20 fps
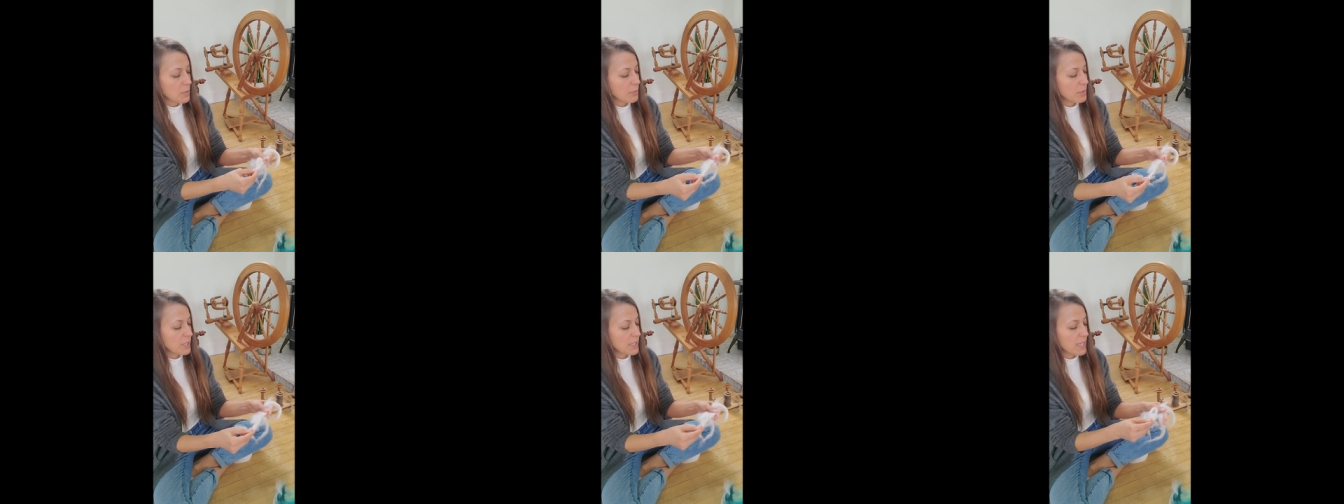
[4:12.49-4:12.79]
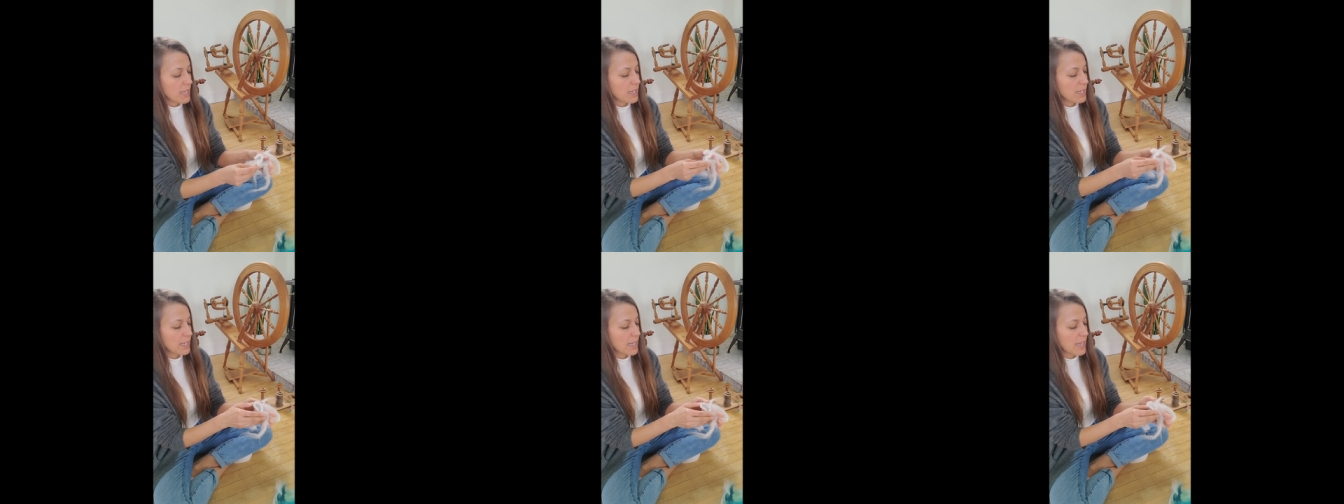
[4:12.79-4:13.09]
But
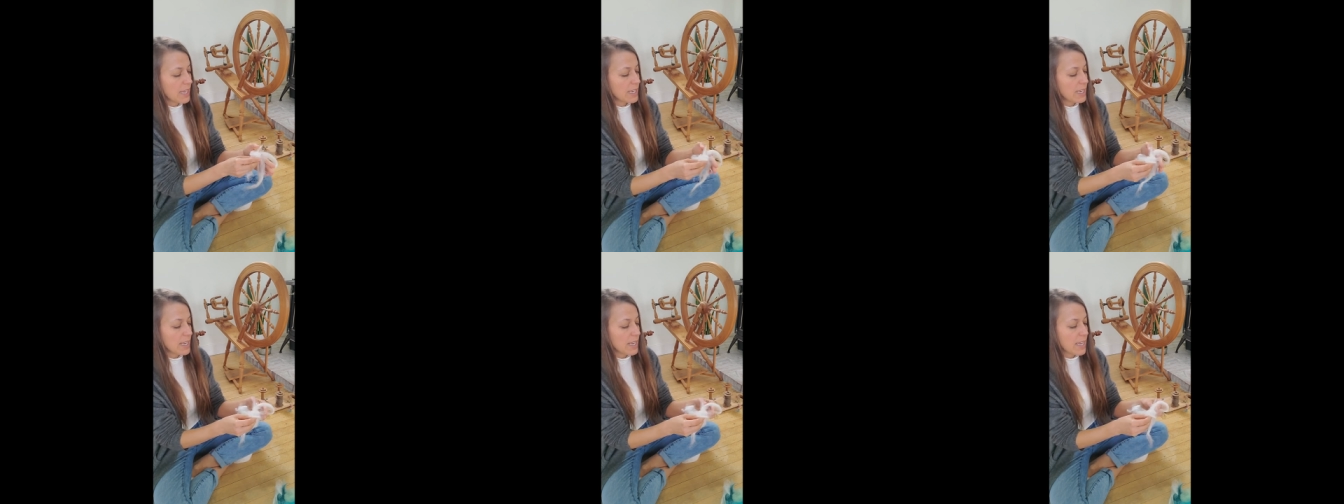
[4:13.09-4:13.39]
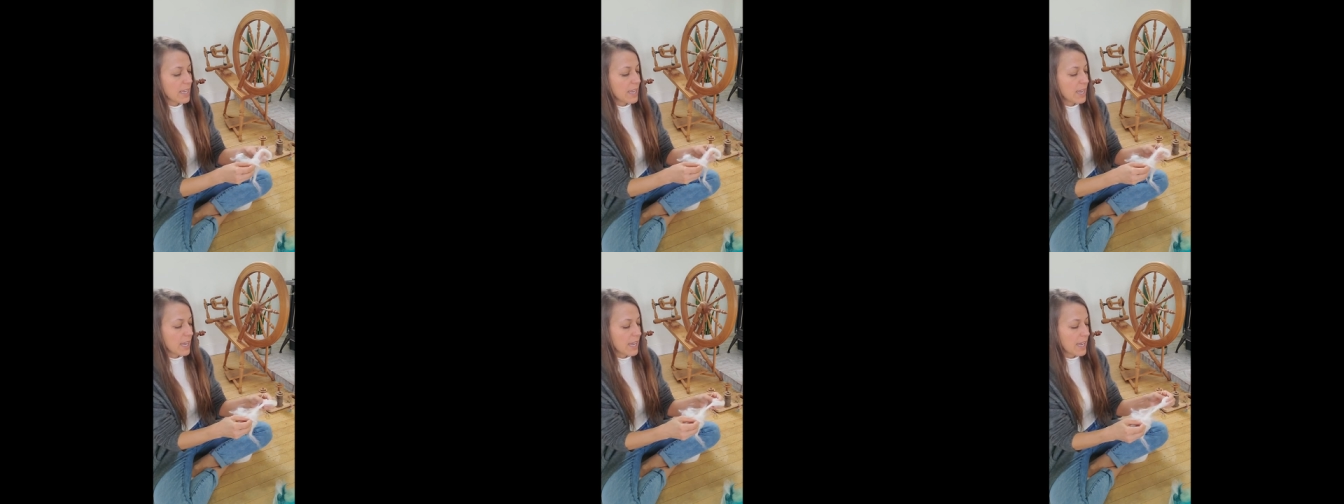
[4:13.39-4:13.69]
then again,
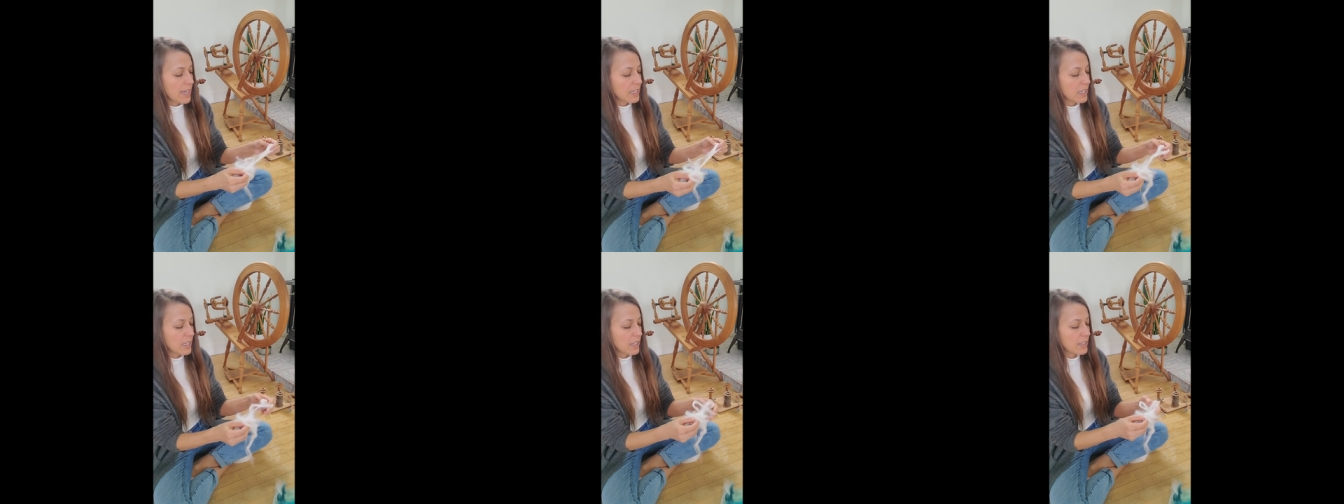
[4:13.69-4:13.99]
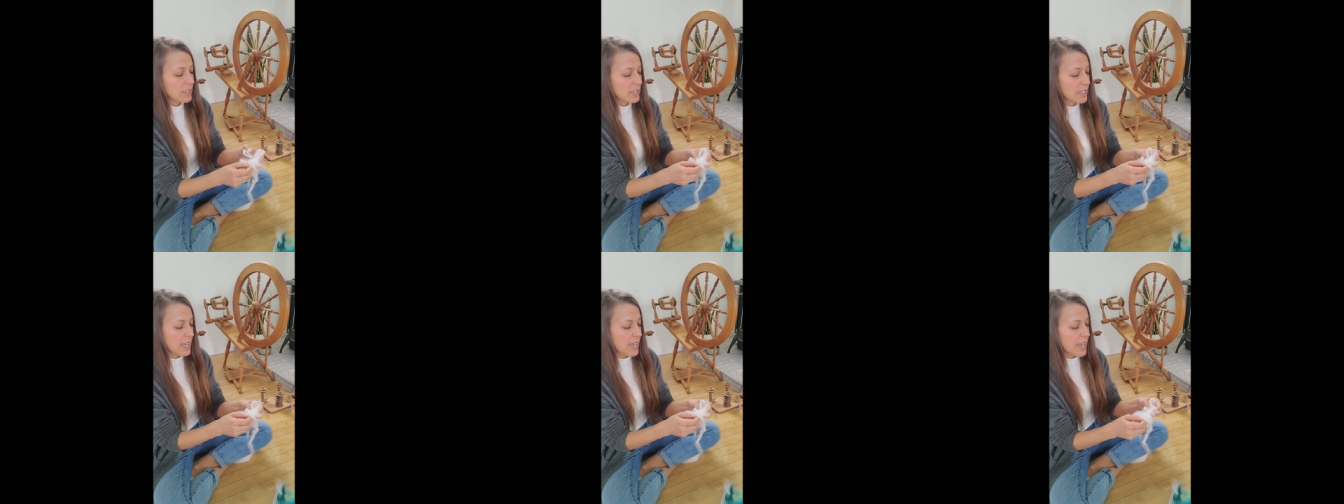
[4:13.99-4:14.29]
I
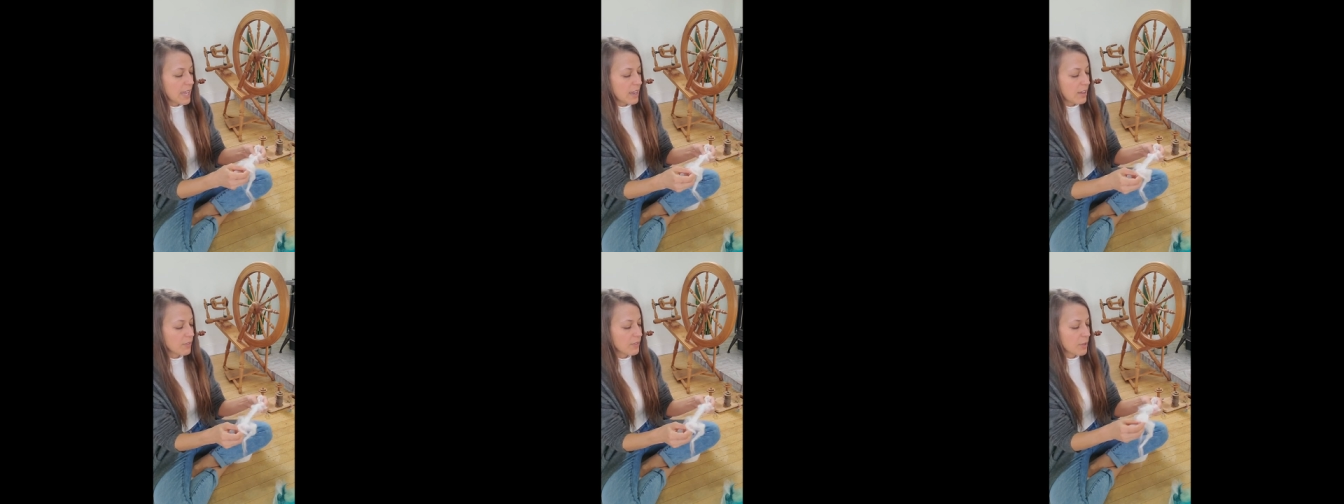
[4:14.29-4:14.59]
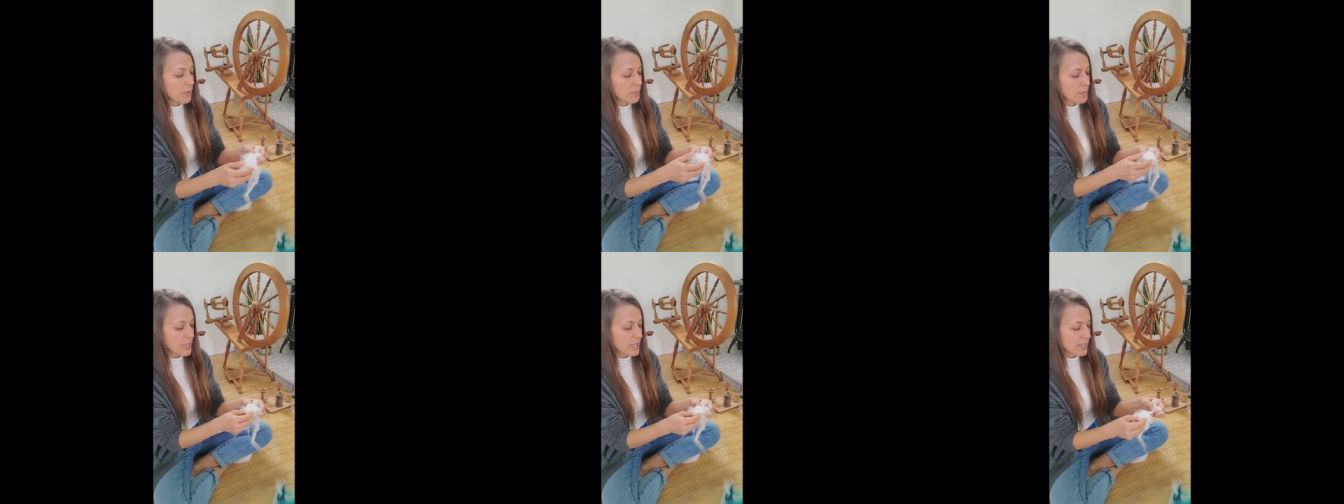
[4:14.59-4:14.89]
can
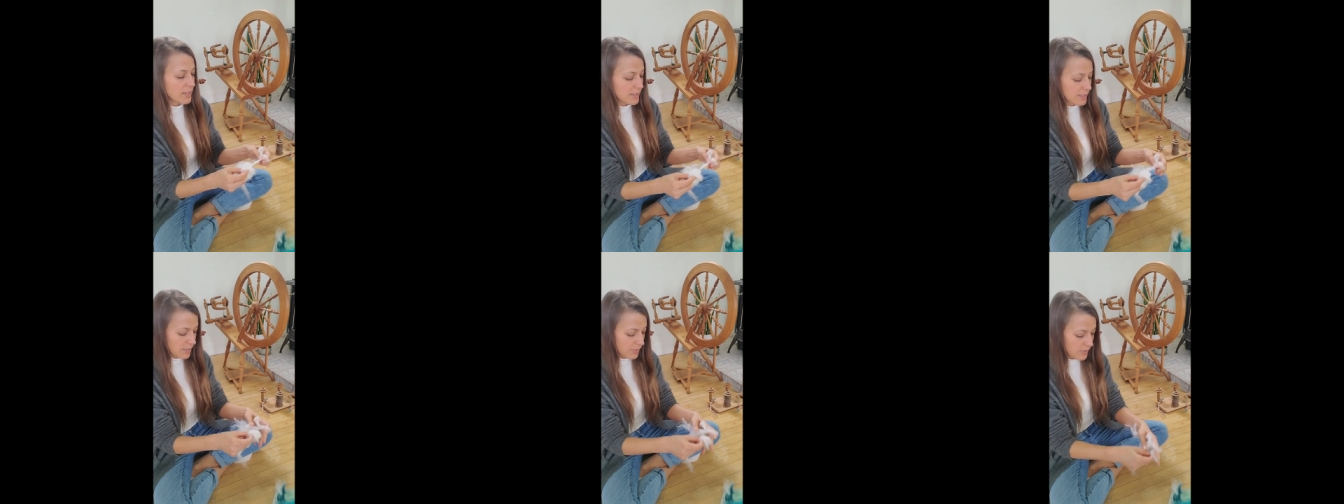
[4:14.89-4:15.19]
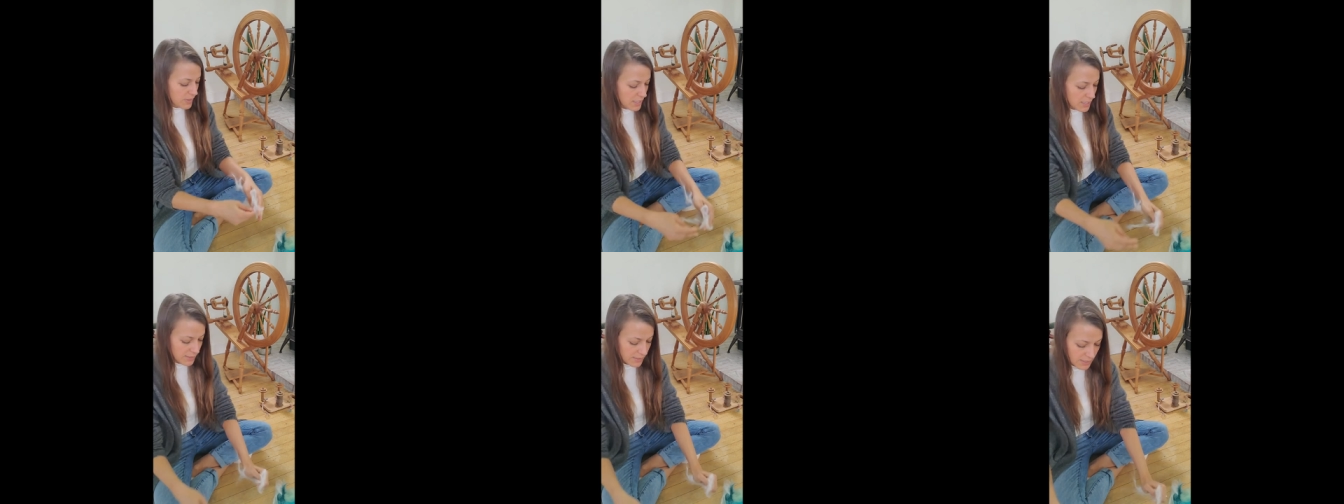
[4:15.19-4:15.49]
have a piece
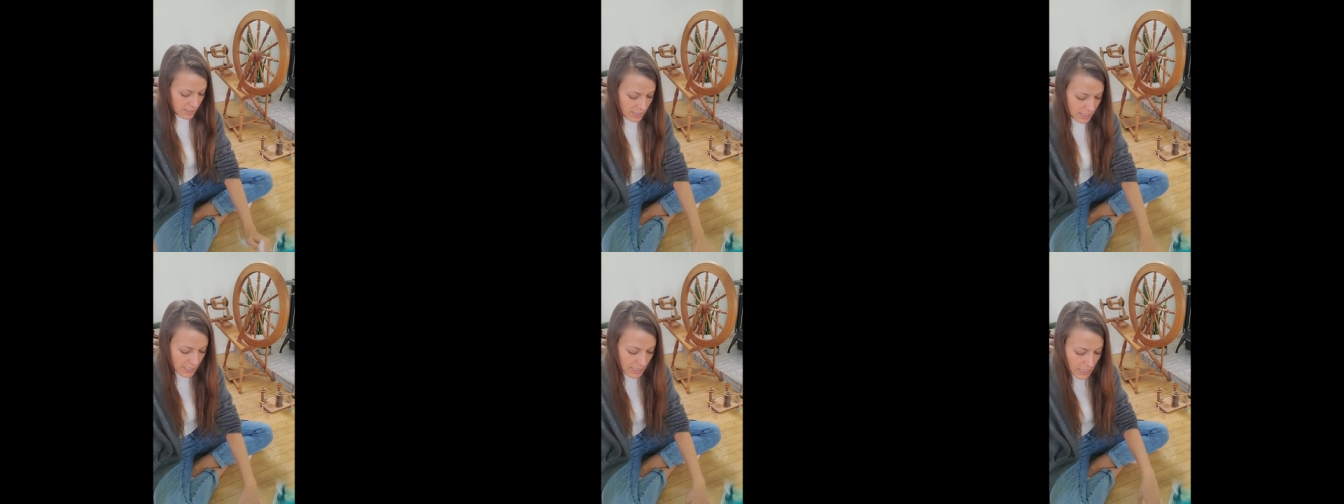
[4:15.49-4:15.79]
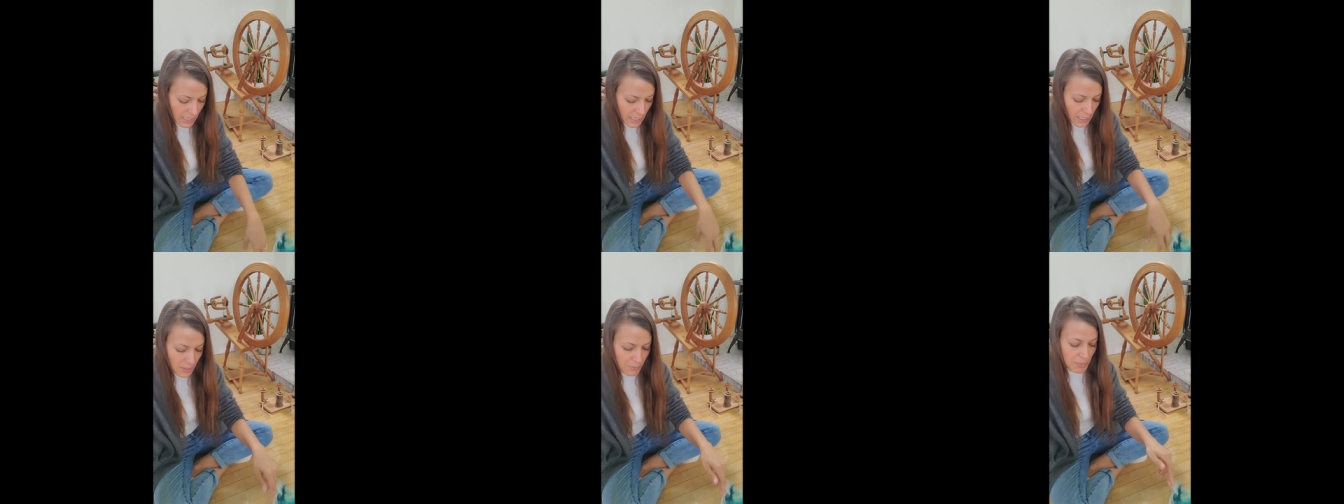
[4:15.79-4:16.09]
of this and
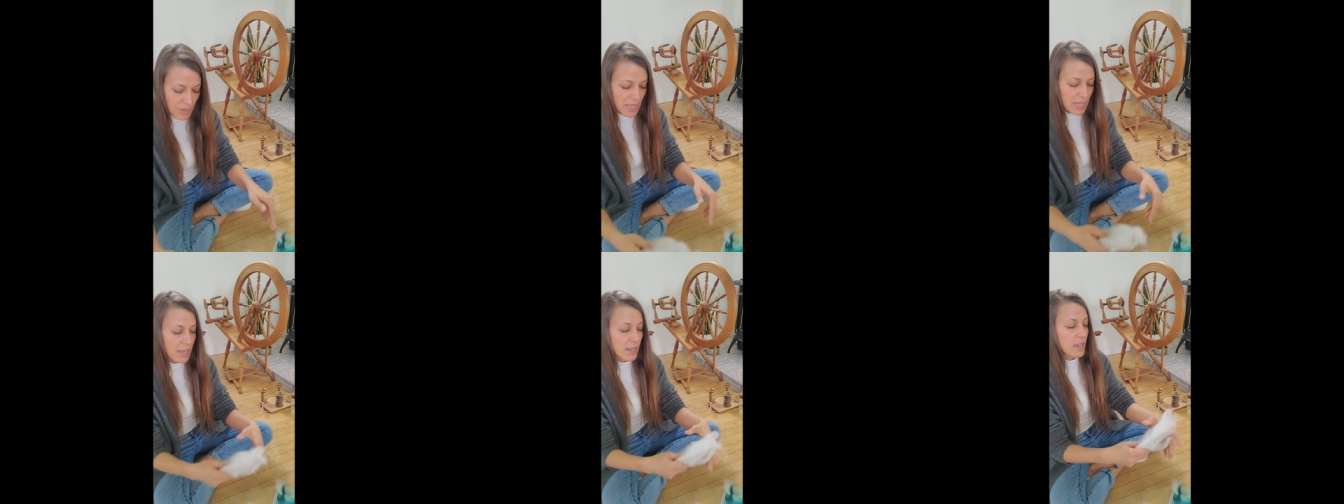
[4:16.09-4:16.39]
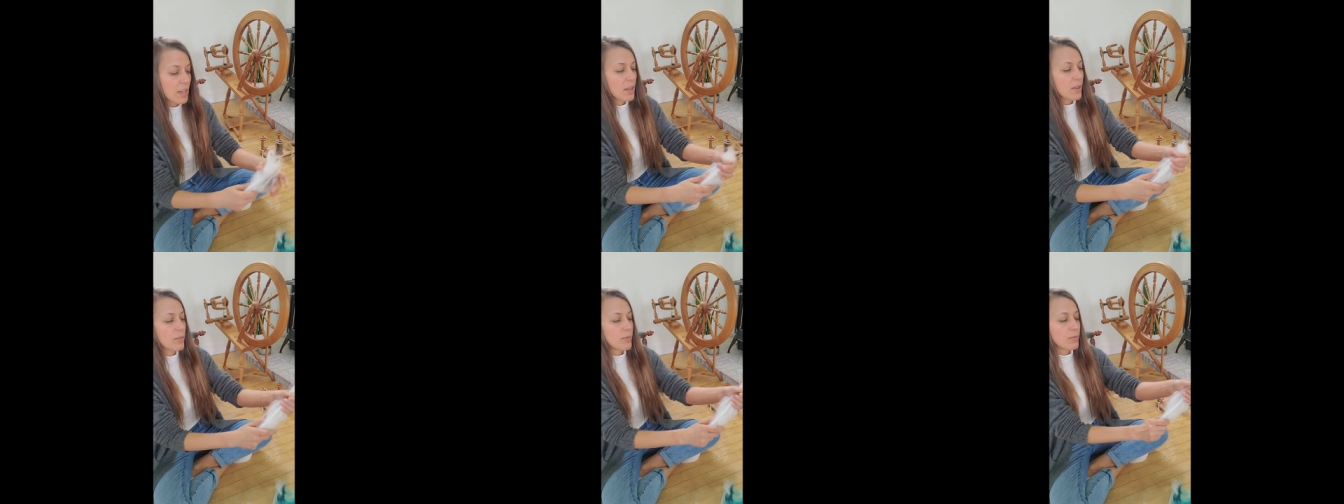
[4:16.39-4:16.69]
I
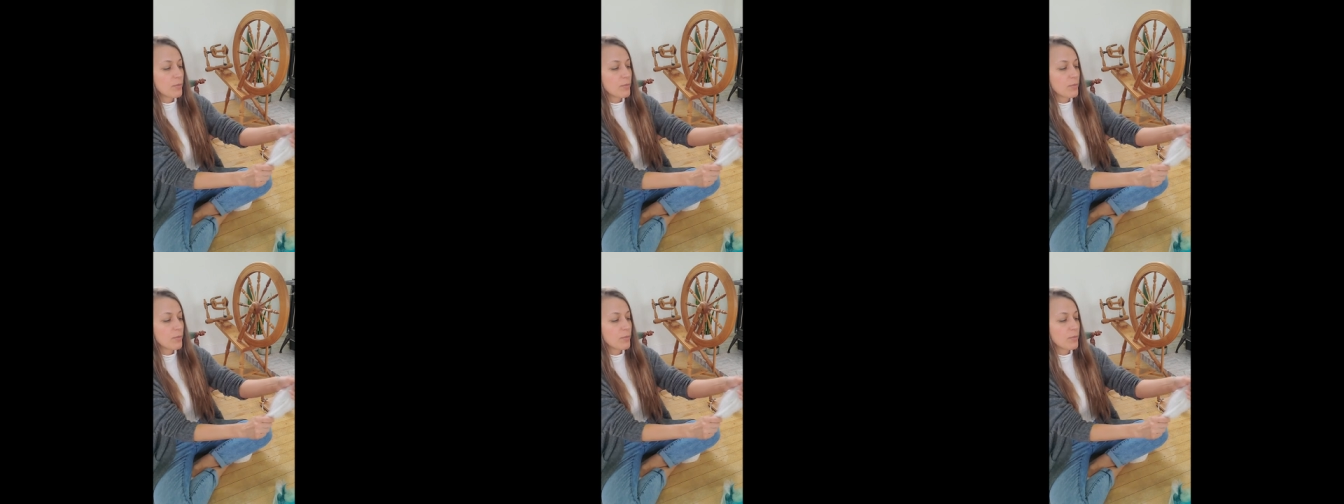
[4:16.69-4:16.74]
may